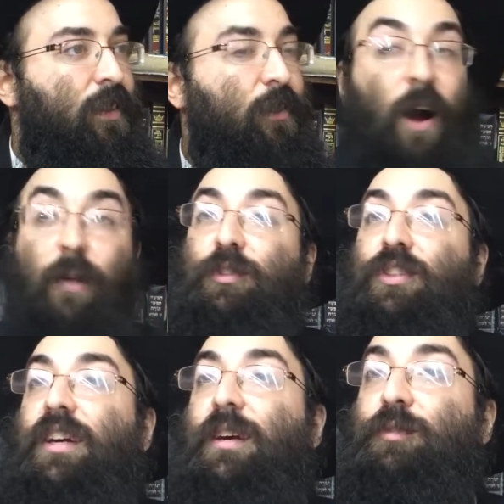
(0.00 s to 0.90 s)
Why
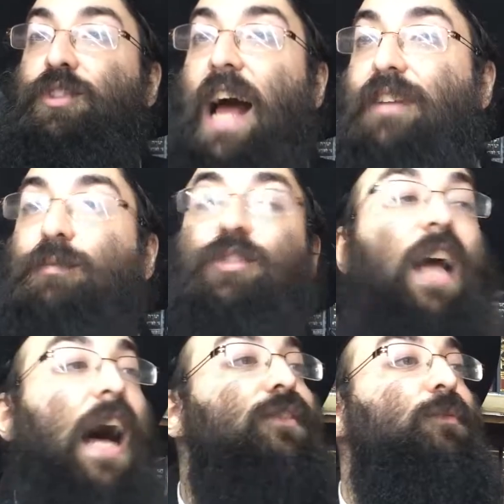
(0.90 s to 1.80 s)
Mashiach comes? How's
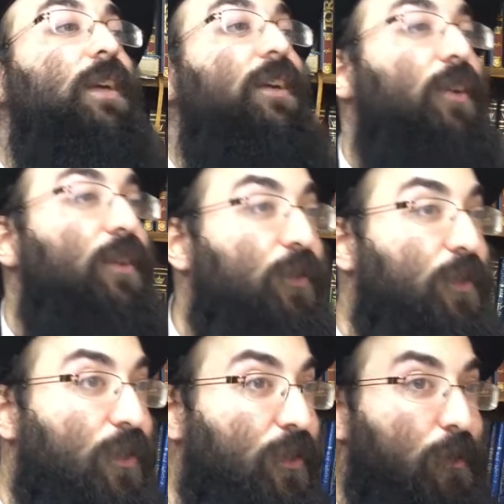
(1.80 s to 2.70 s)
smicha going to
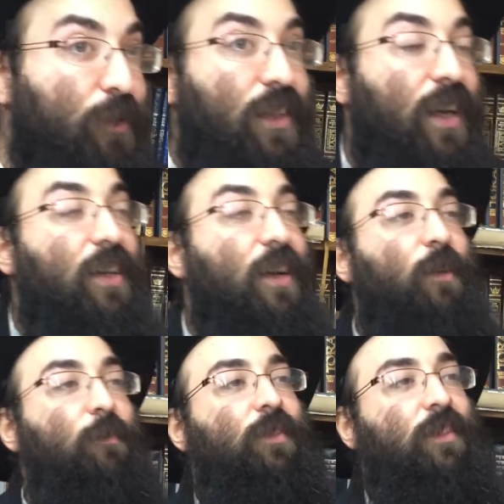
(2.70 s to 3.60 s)
return when Mashiach
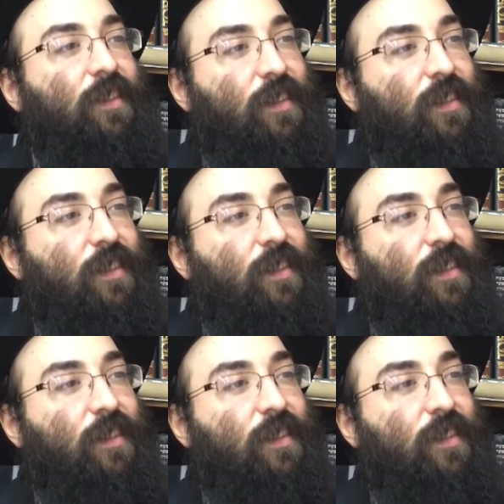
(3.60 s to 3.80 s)
comes?